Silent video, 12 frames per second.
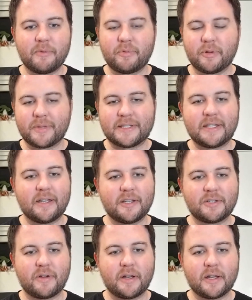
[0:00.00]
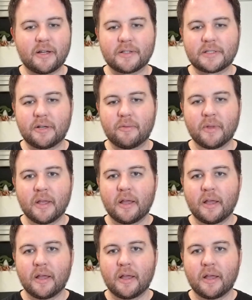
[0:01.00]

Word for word: pull up the standings right now. So